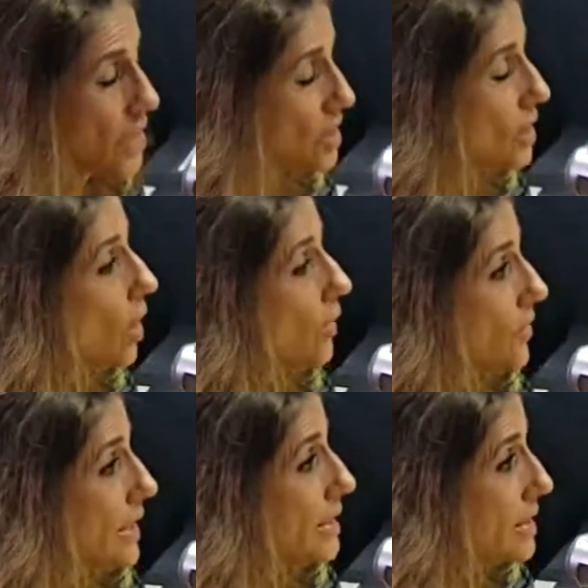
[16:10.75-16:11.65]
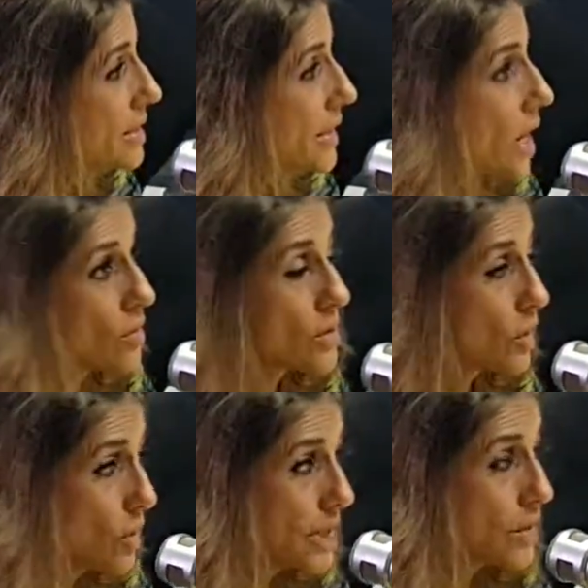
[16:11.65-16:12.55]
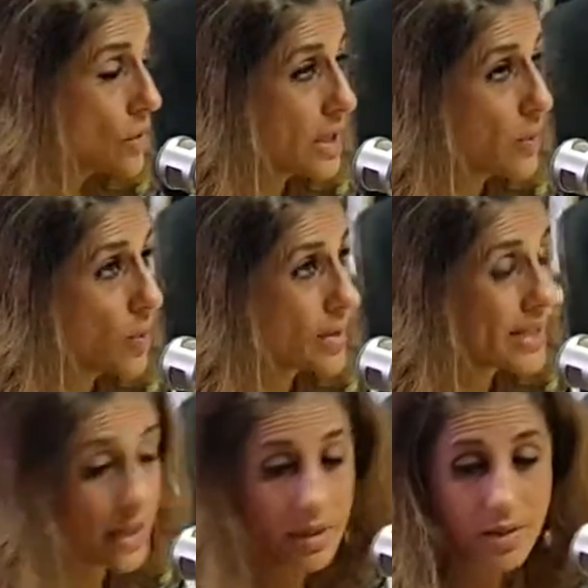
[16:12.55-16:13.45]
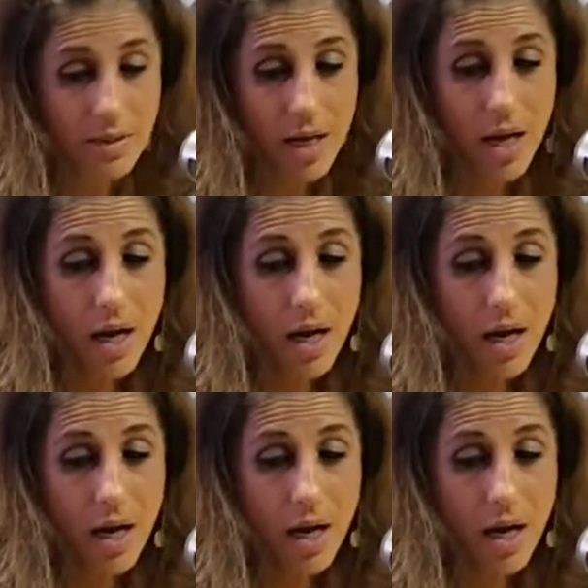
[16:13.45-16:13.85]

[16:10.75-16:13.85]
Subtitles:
actually offering discounts, so you need to keep your tickets.